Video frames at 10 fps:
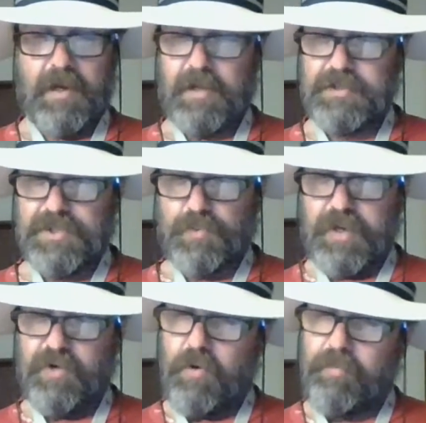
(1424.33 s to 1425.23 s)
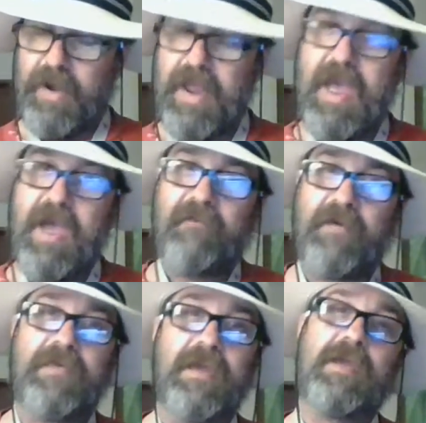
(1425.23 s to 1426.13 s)
I just want to incorporate
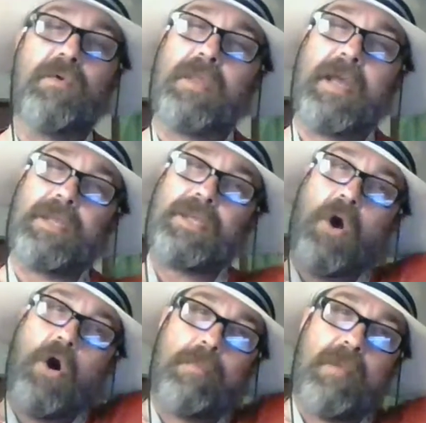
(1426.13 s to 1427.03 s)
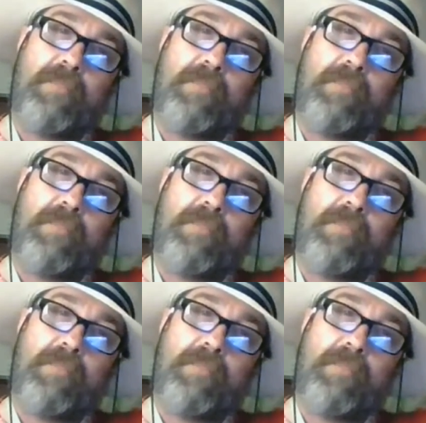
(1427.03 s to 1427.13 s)
everything into it, like it's all been